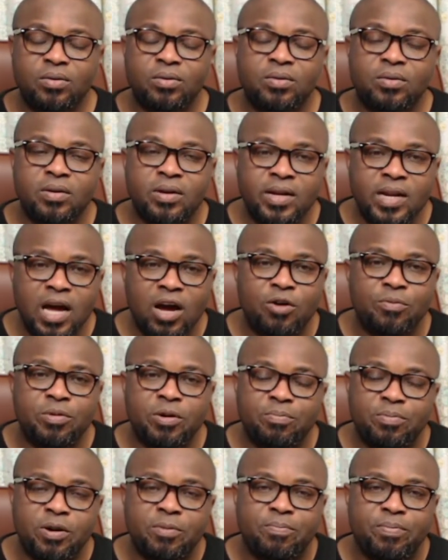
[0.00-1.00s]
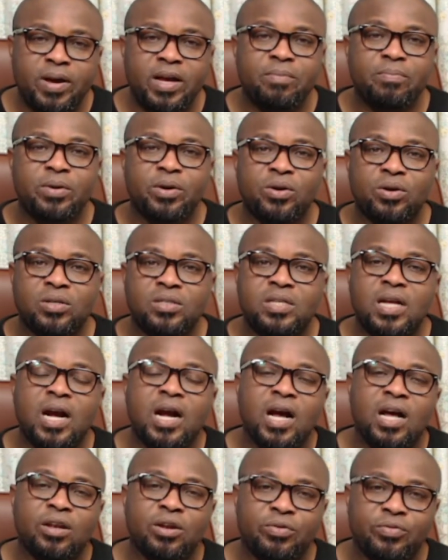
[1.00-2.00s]
now be prepared, because that
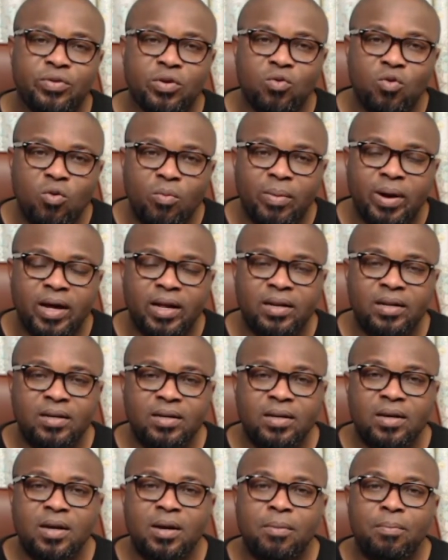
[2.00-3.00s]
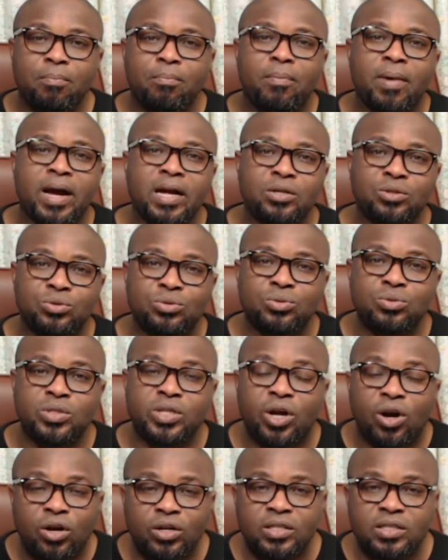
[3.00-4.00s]
kind of a woman might do
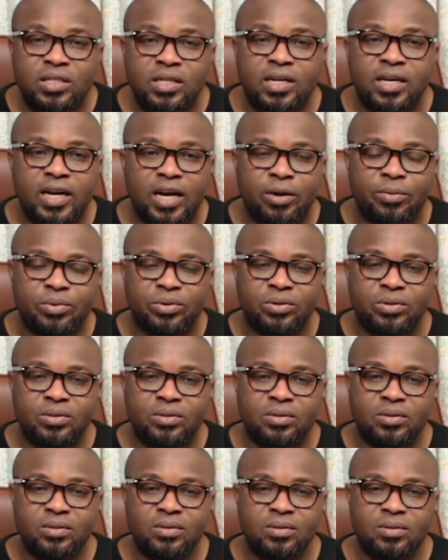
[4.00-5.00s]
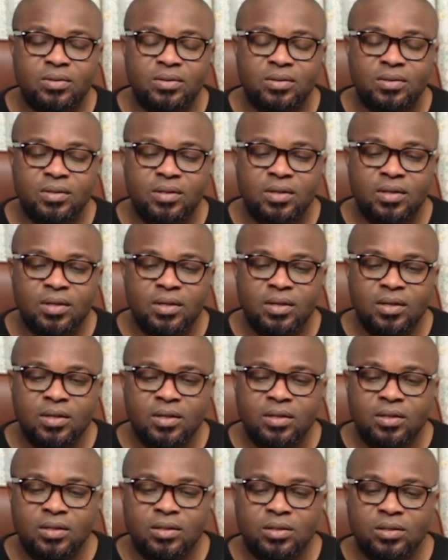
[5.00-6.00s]
the unthinkable.
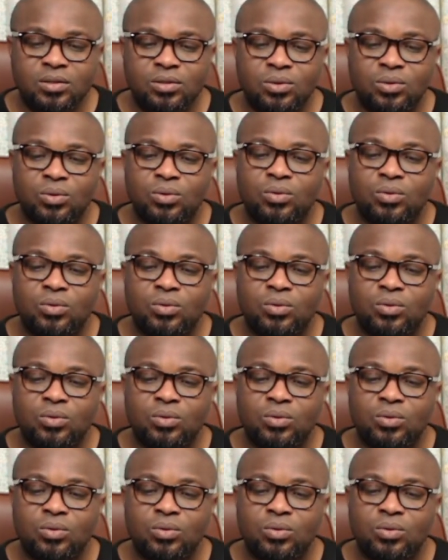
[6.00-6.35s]
So